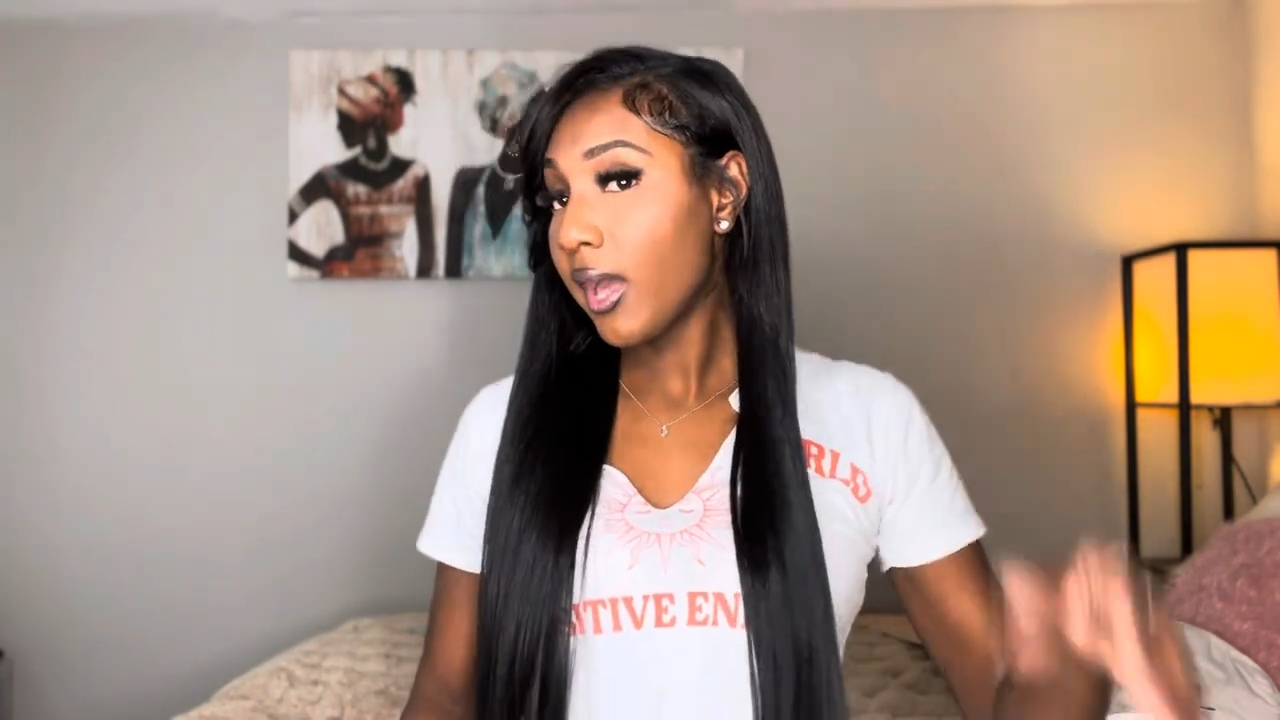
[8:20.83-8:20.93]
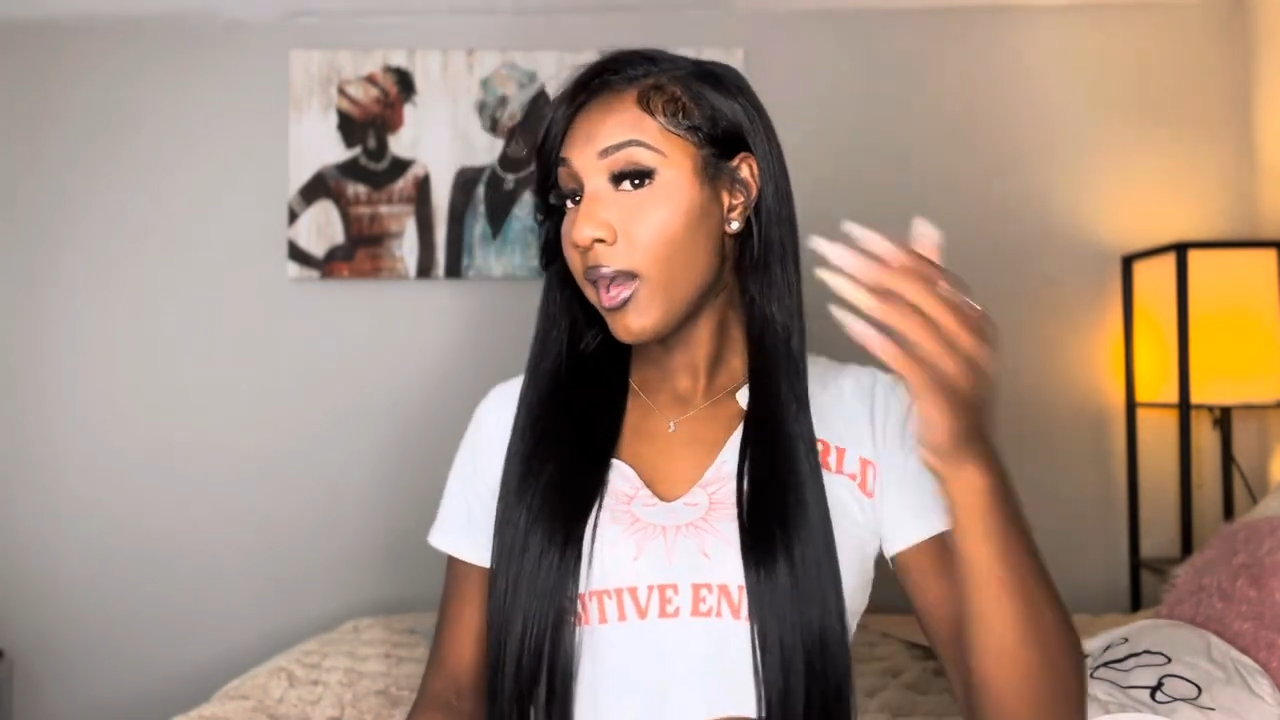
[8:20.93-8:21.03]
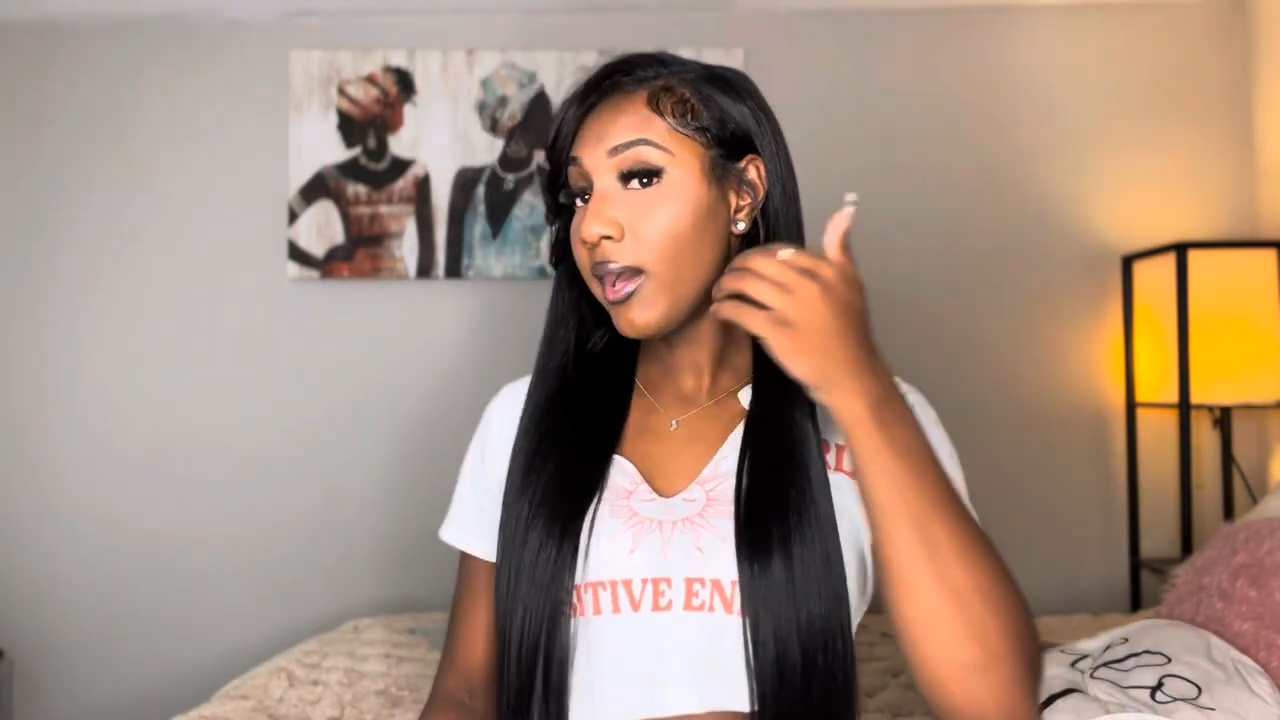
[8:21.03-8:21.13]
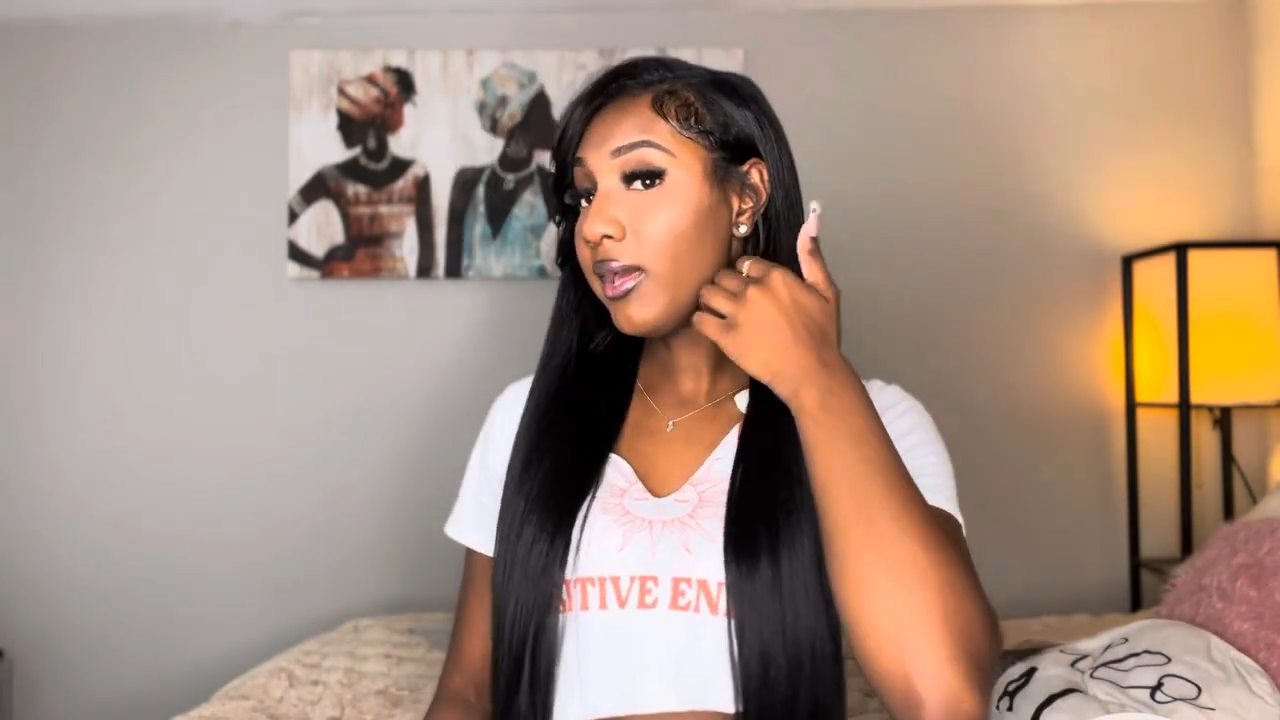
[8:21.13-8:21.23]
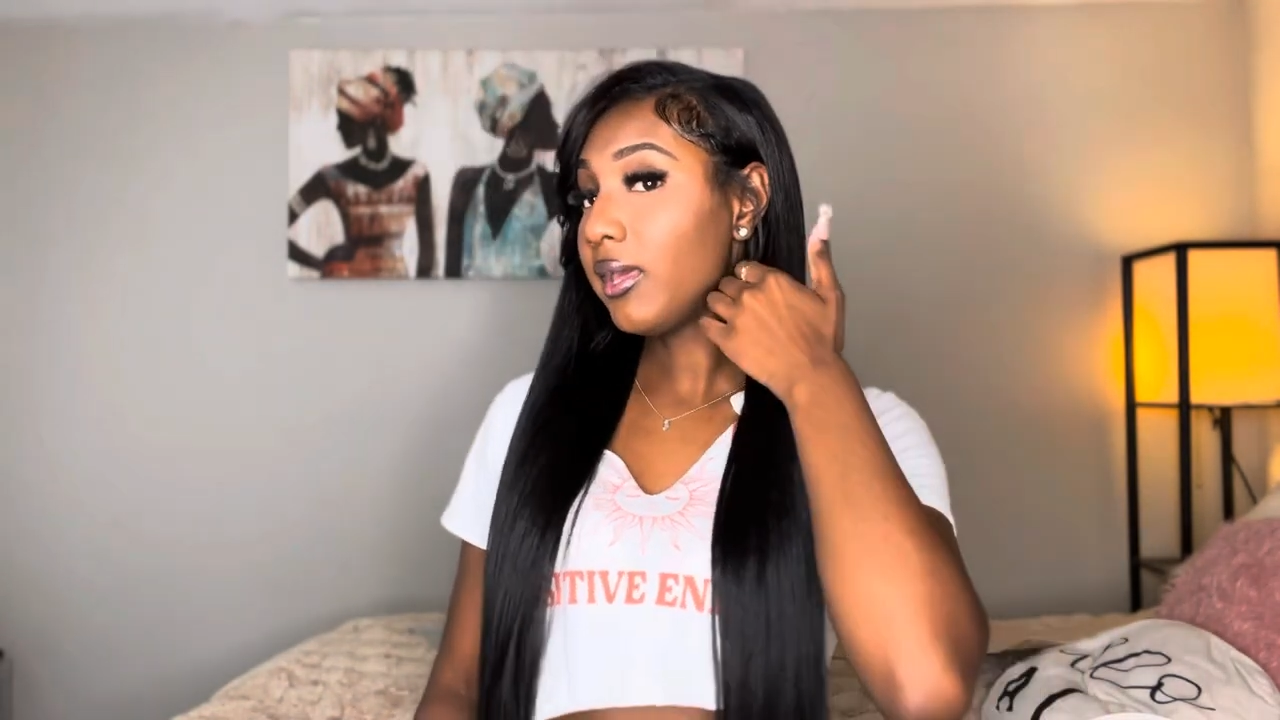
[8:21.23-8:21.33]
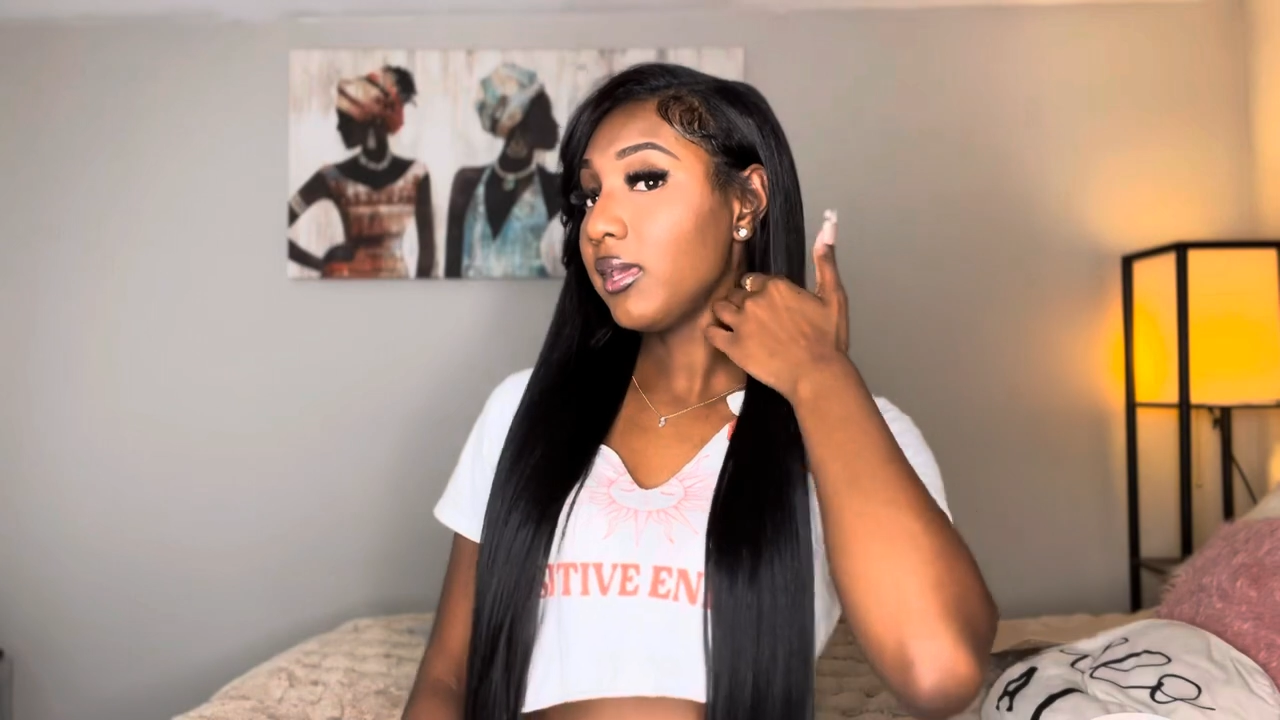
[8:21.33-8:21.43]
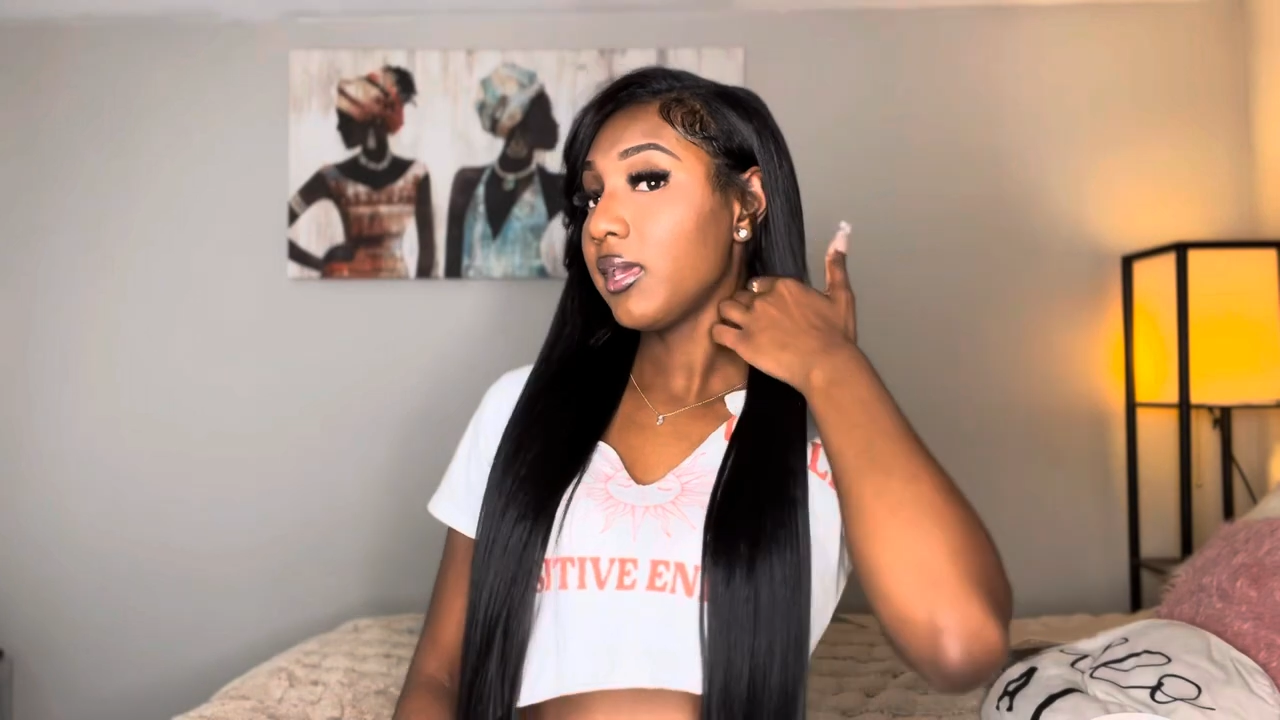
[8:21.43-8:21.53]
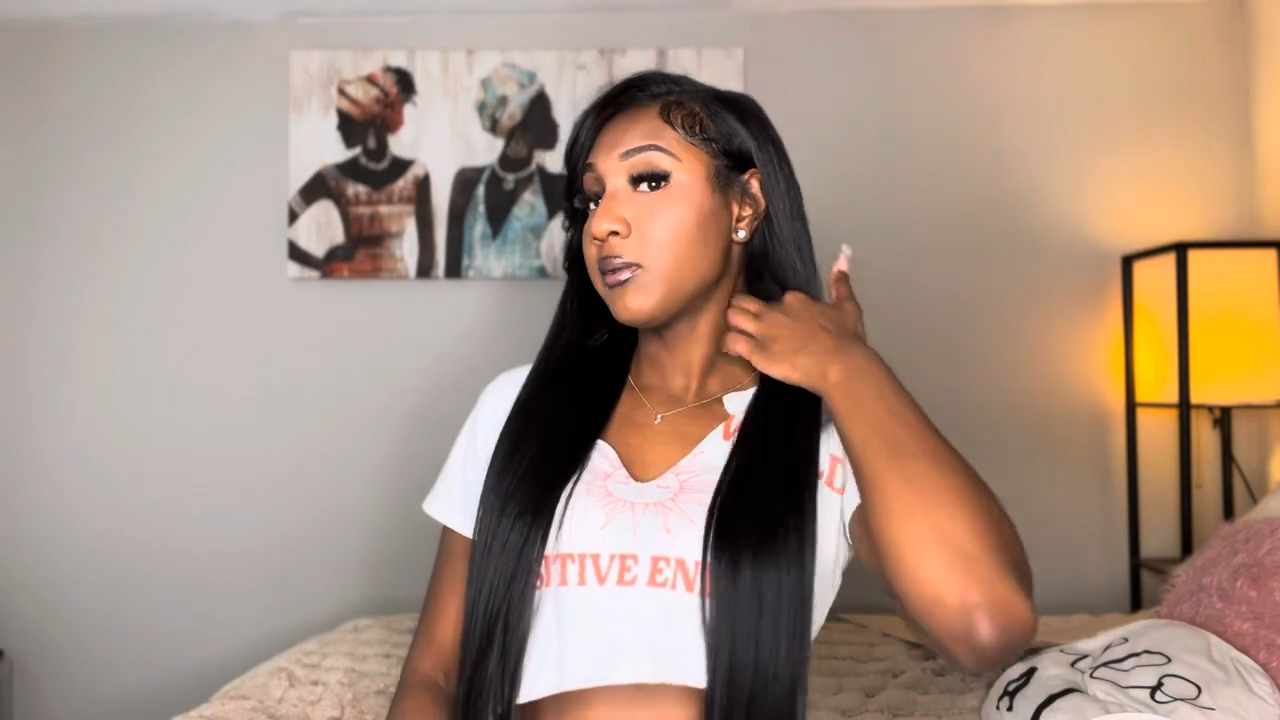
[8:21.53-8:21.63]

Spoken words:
I